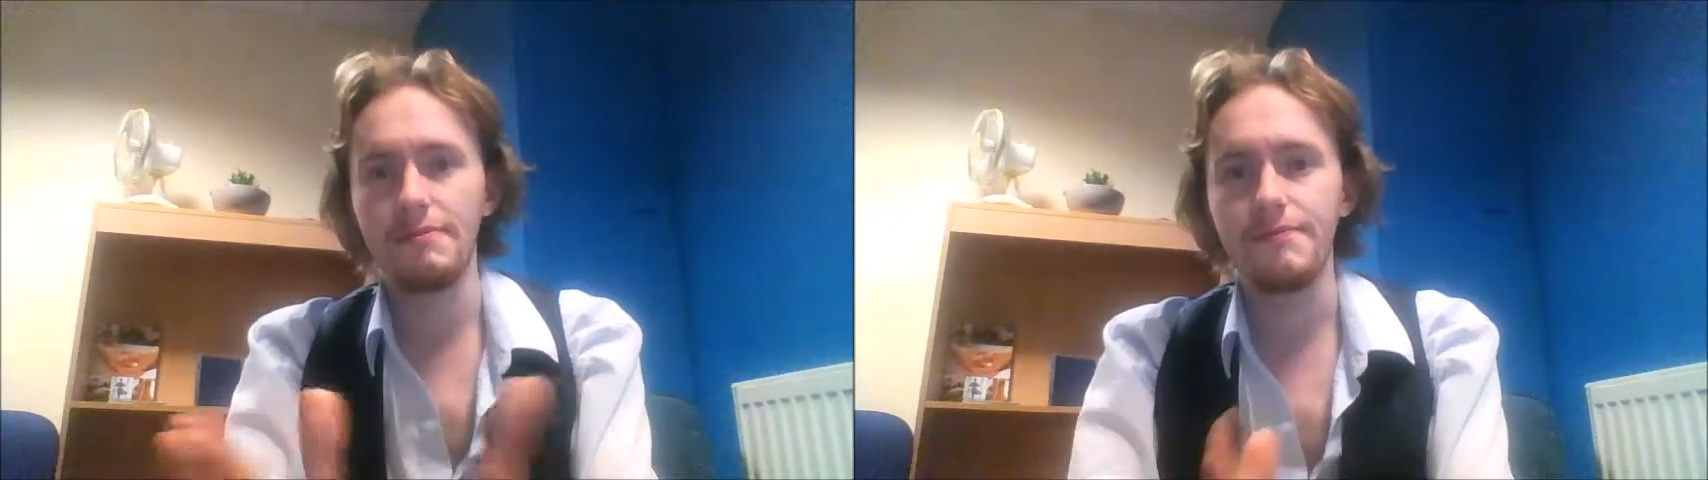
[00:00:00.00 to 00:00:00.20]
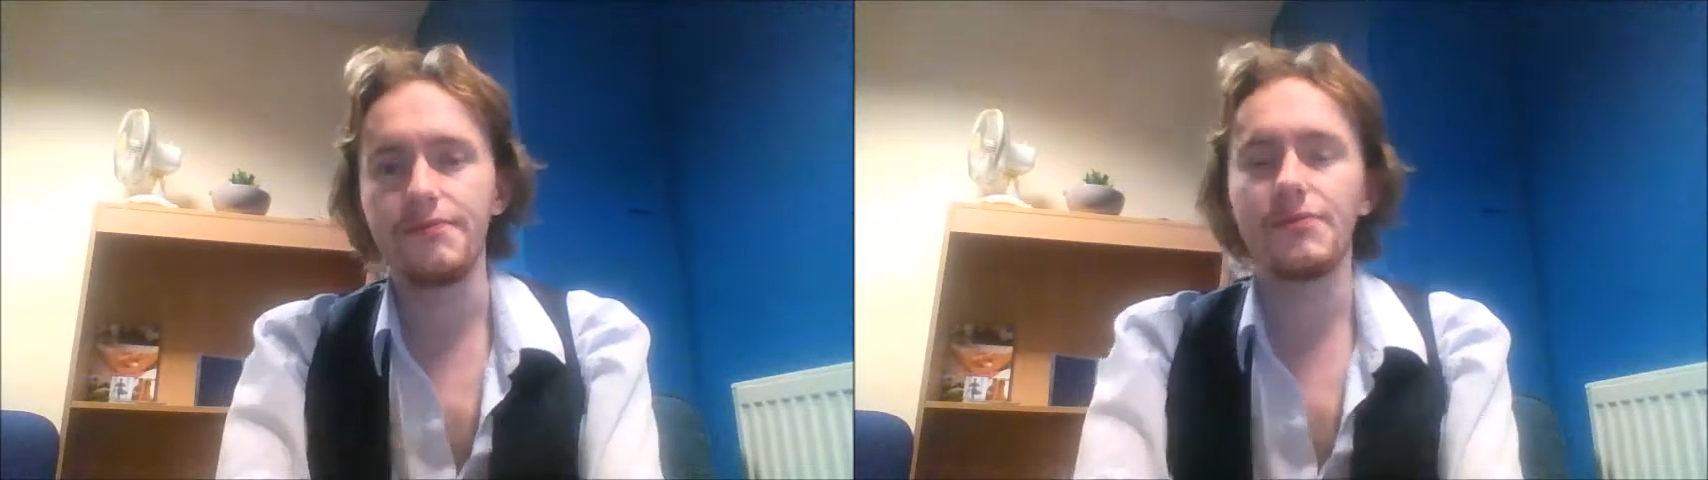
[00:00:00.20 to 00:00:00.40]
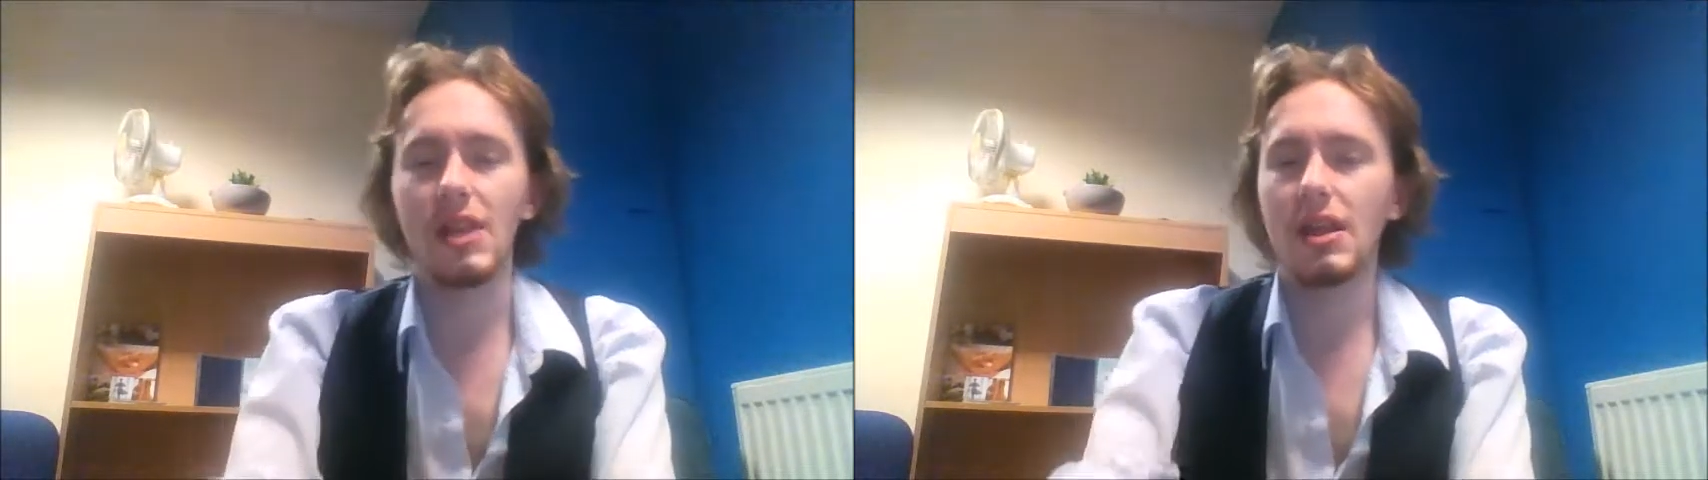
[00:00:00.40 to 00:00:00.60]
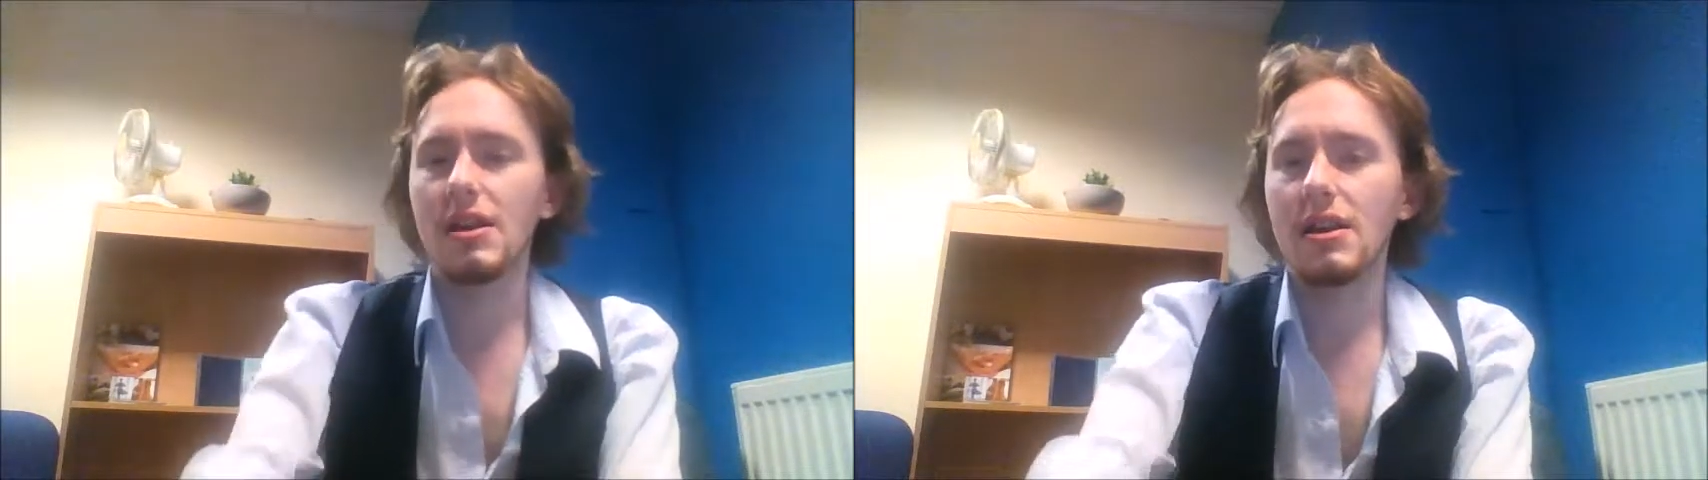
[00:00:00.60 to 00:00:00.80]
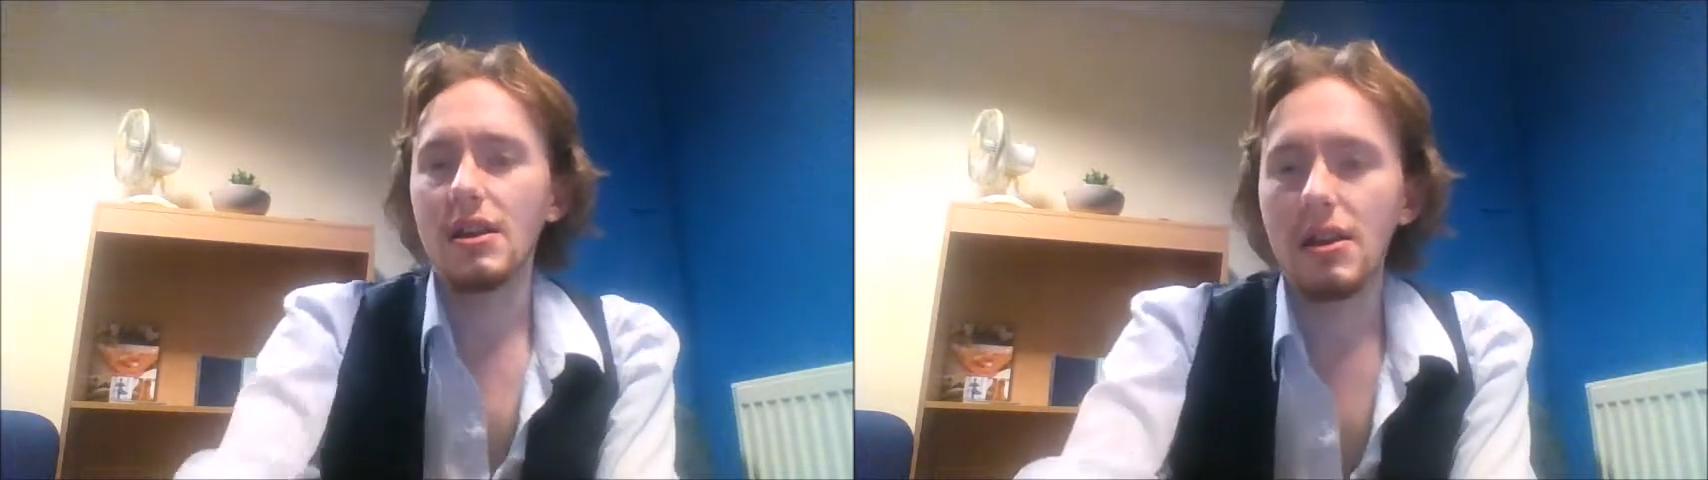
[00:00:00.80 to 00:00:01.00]

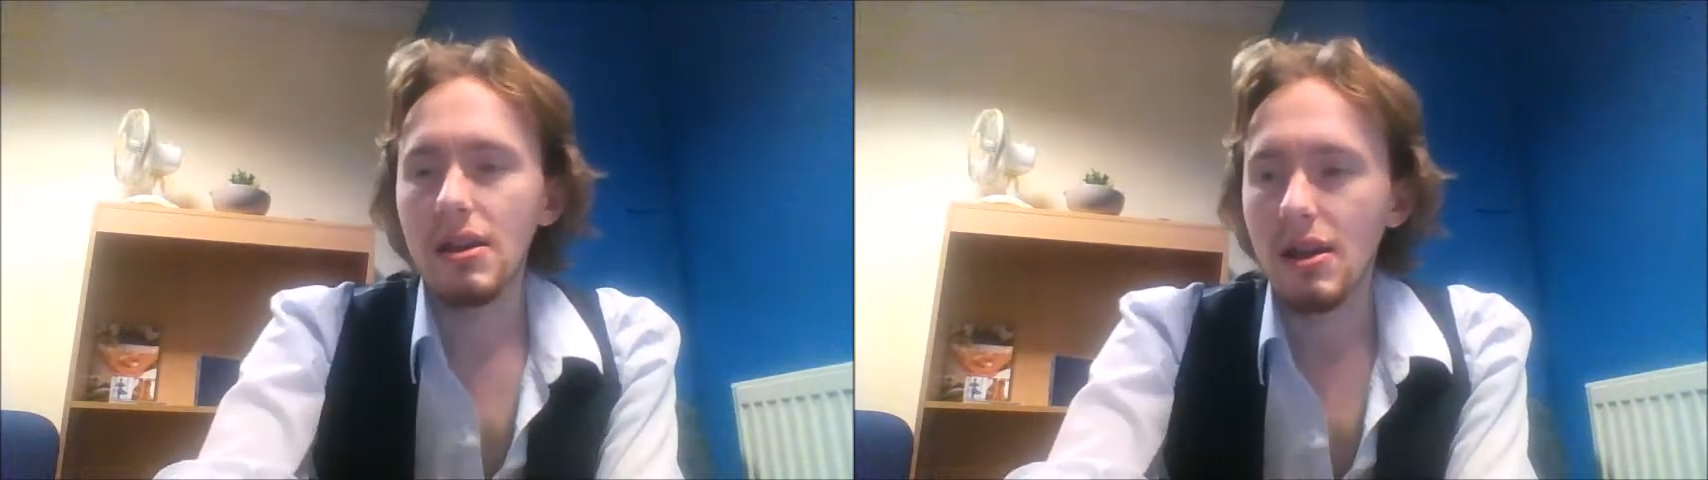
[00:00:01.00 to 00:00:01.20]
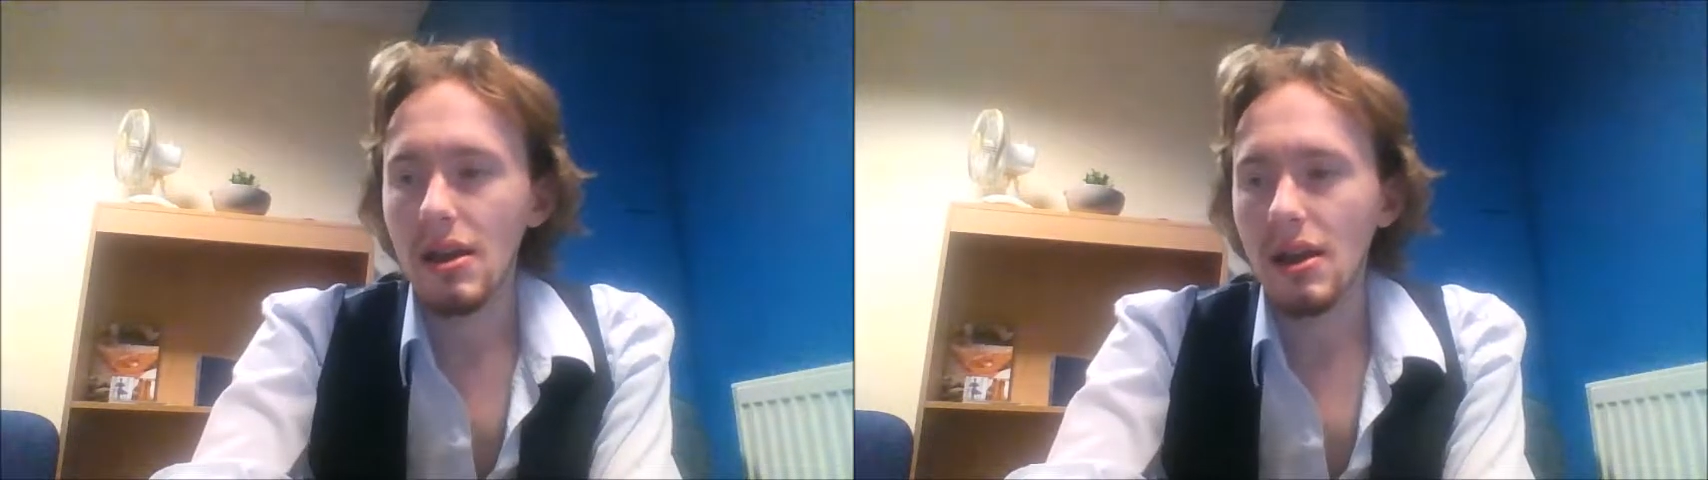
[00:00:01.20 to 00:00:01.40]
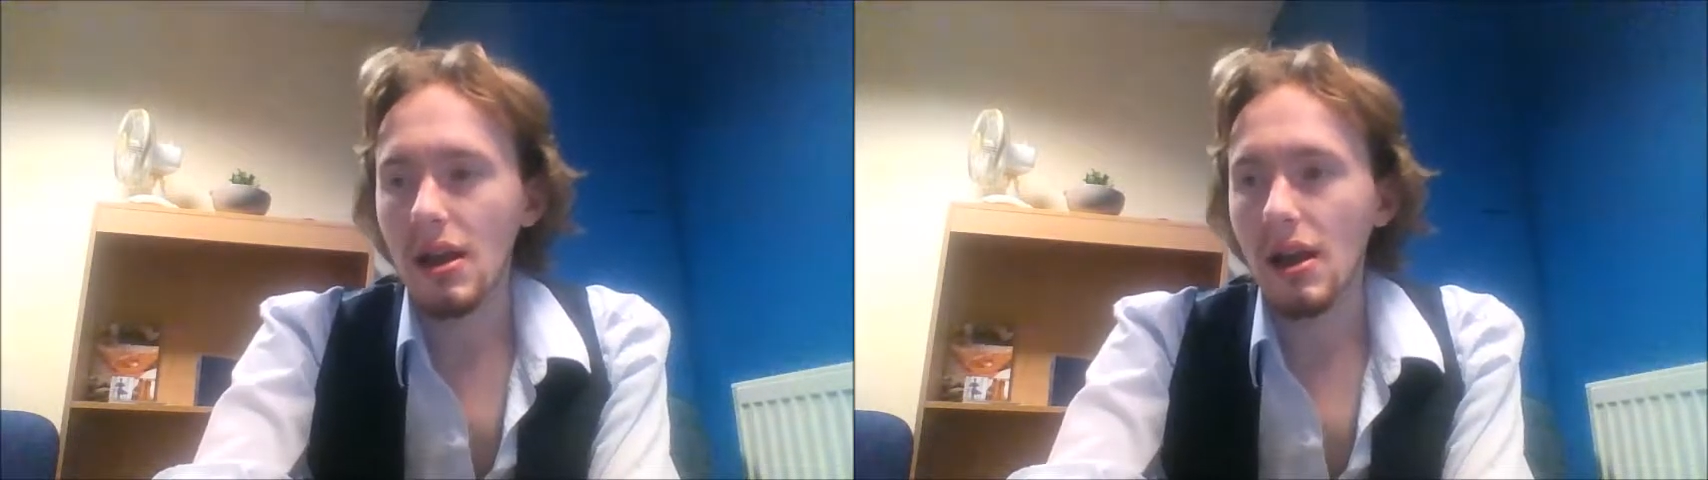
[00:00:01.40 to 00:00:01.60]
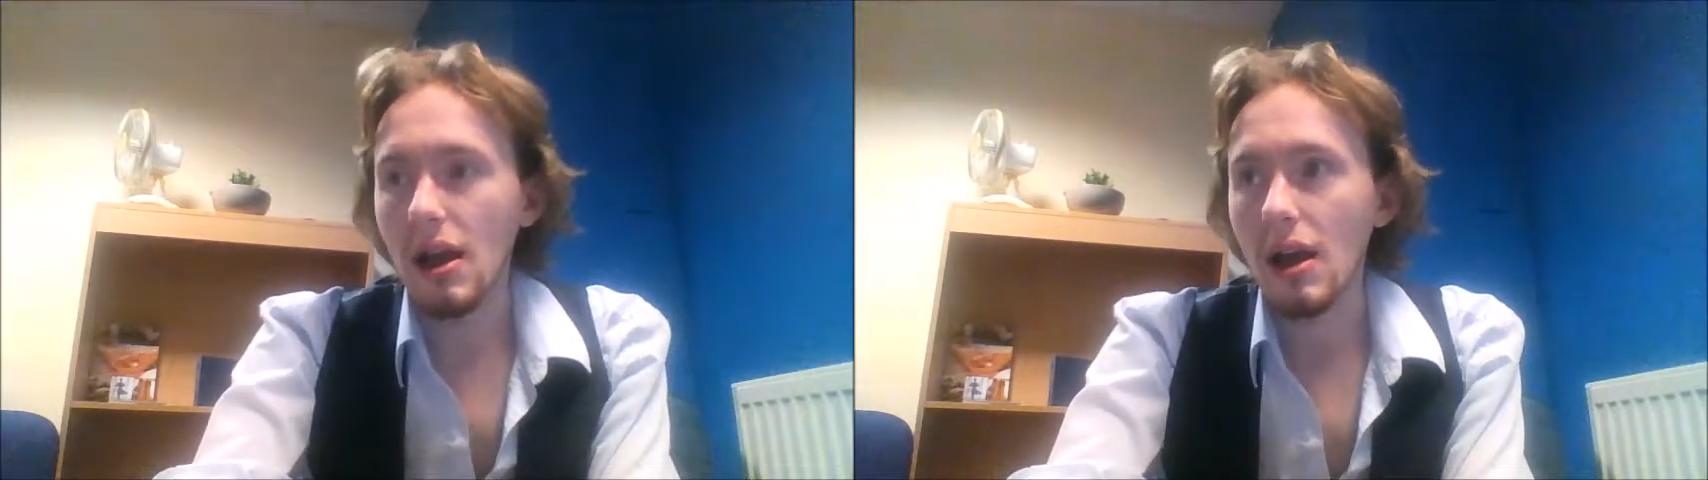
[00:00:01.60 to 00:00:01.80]
Uh,